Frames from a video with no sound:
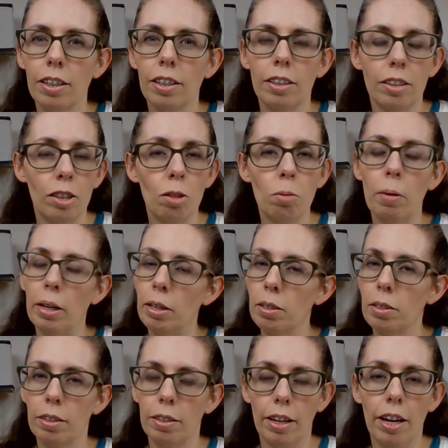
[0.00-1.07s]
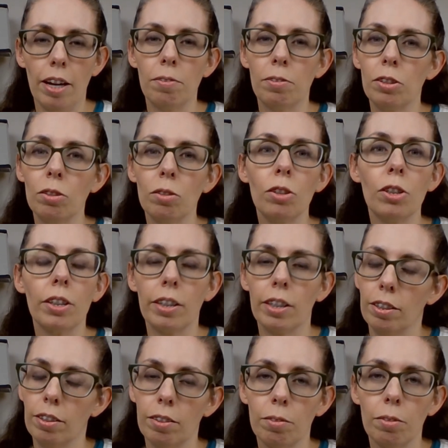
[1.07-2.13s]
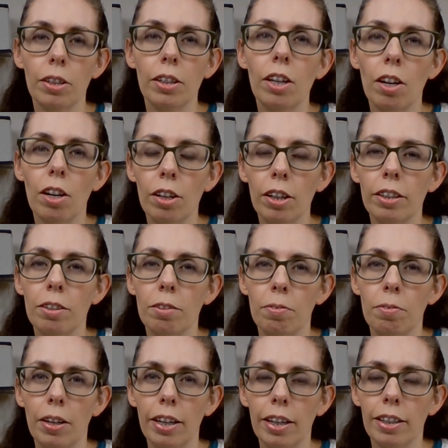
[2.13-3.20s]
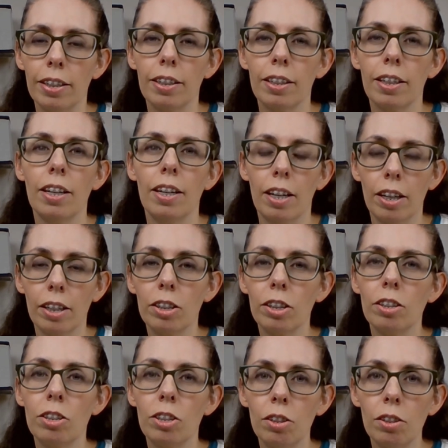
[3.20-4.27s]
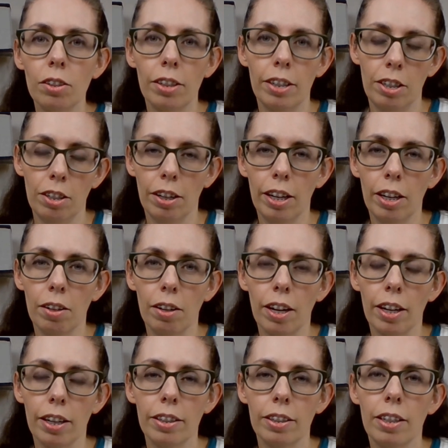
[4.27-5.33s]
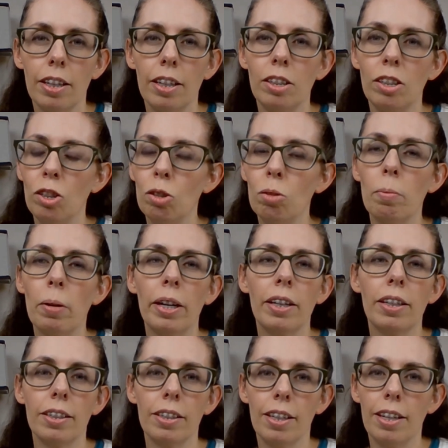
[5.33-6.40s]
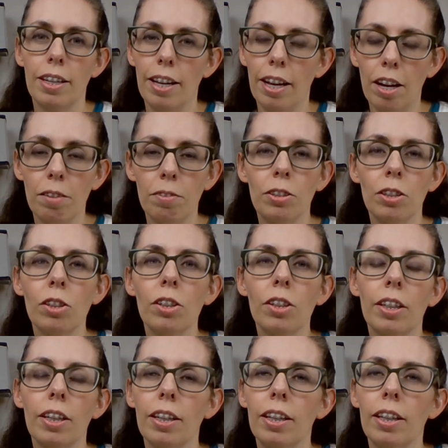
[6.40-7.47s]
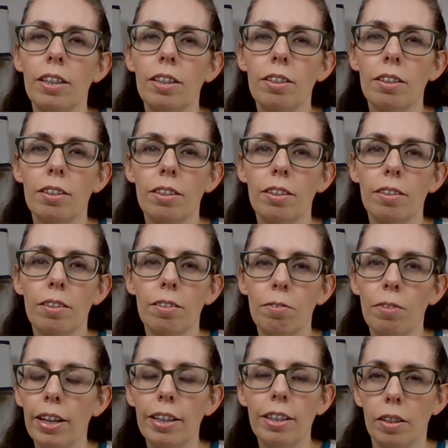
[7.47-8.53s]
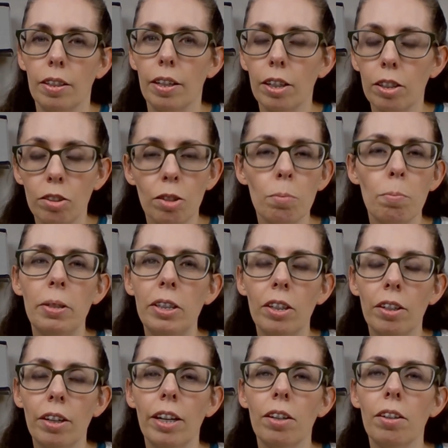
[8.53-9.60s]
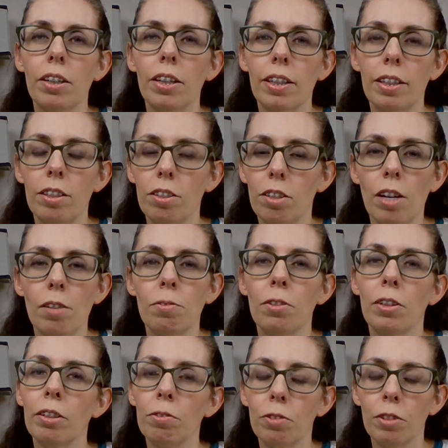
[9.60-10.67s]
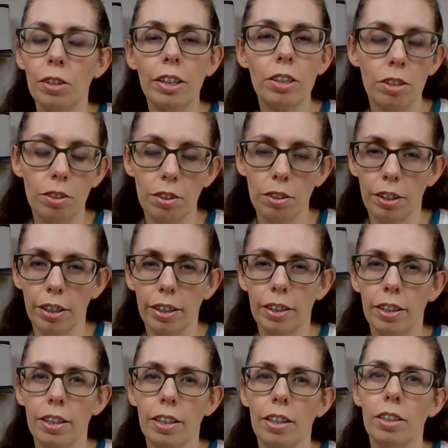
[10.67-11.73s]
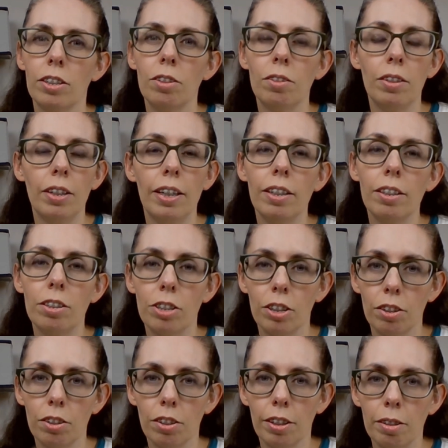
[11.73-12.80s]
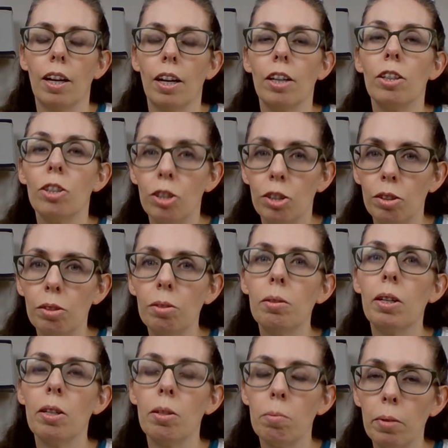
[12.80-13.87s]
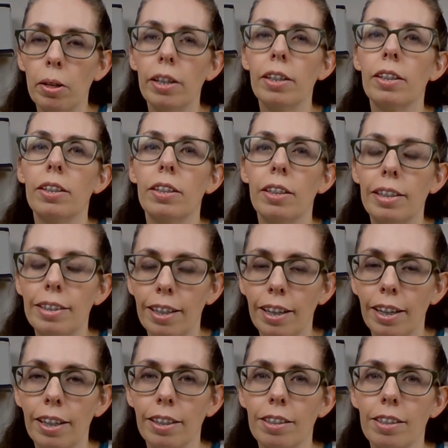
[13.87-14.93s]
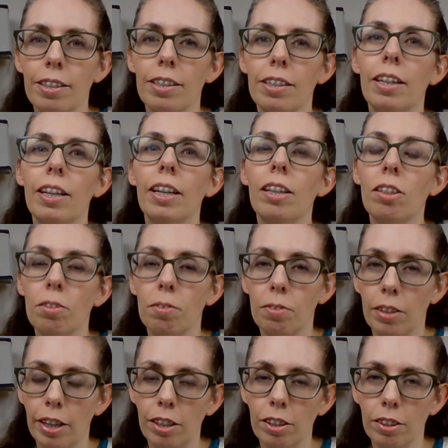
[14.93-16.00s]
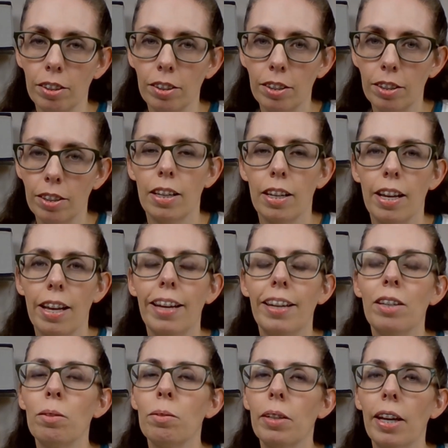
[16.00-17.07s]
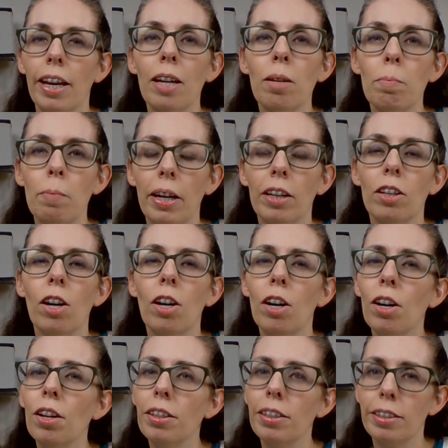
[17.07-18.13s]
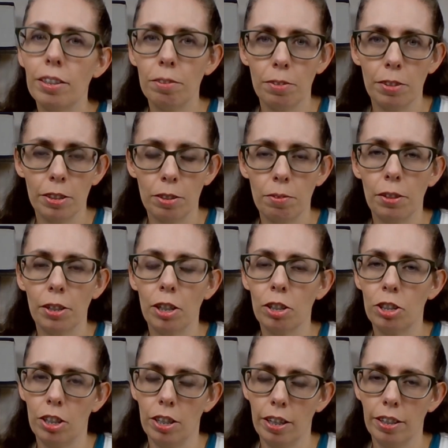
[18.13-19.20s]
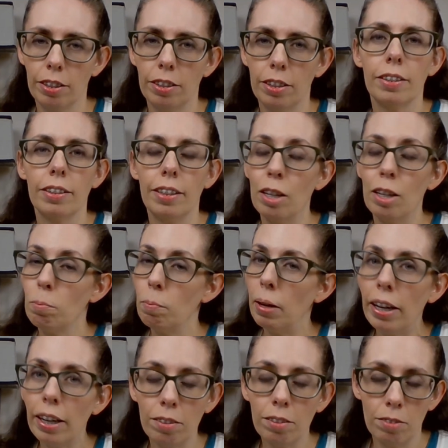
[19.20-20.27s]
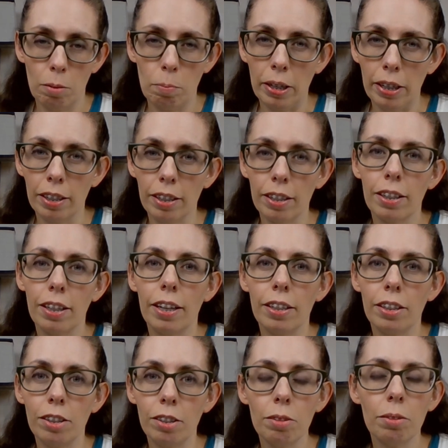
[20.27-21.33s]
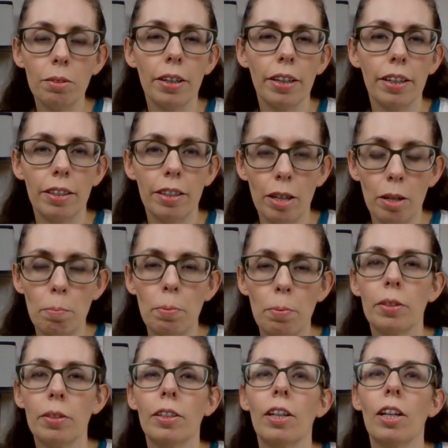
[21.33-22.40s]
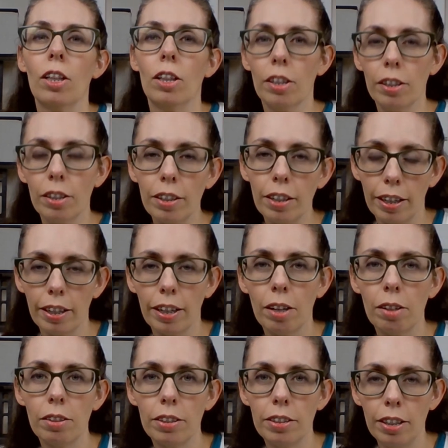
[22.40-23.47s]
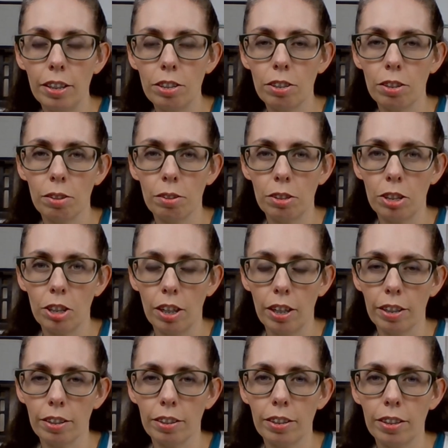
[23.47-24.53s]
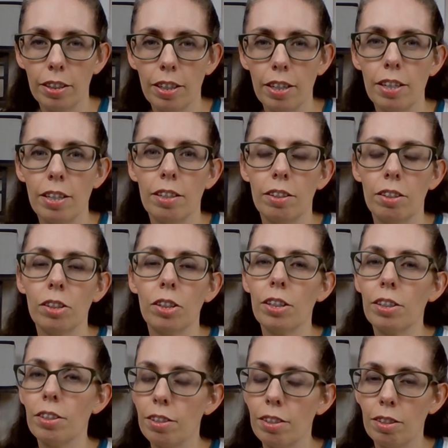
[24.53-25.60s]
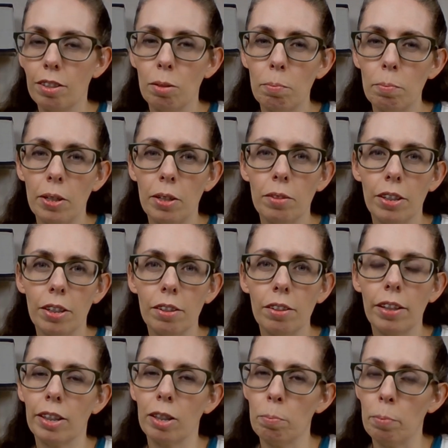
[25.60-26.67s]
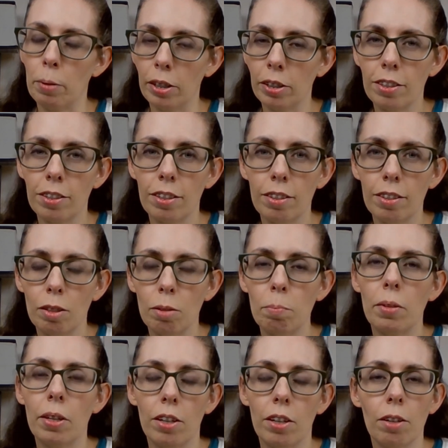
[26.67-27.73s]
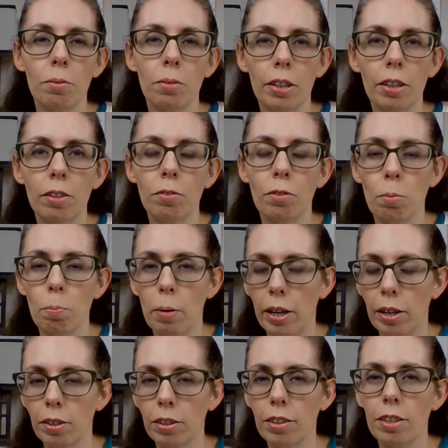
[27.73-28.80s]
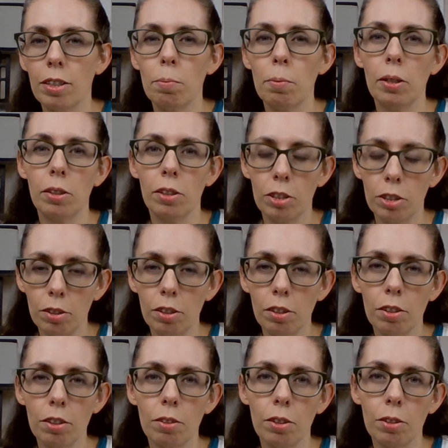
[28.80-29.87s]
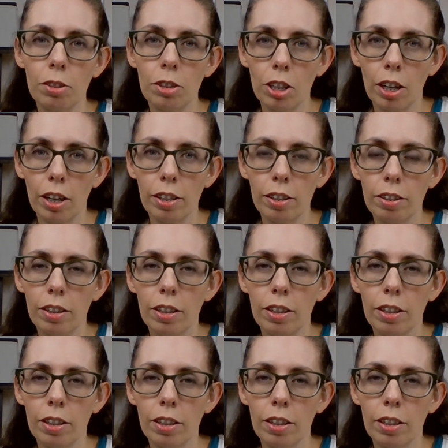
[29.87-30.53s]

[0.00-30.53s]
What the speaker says: You might have to look really hard to find a good tutor in your area. You might have to look and find a group in your area that is offering free tutoring to needy children. Do what it takes. It is vital, and it can make all the difference for your child. It may even mean that you end up learning how to teach your own child. There are systems out there like the Barton system that are written for parents to be able to tutor their own child.